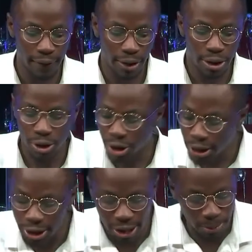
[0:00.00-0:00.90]
So,
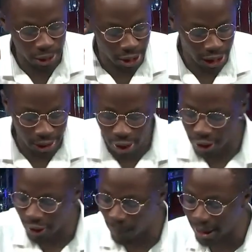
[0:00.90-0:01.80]
Judges chapter 6 starts
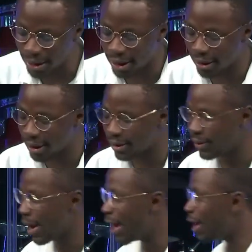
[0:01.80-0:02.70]
off by saying
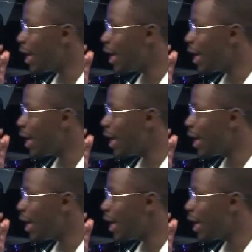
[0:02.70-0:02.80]
this The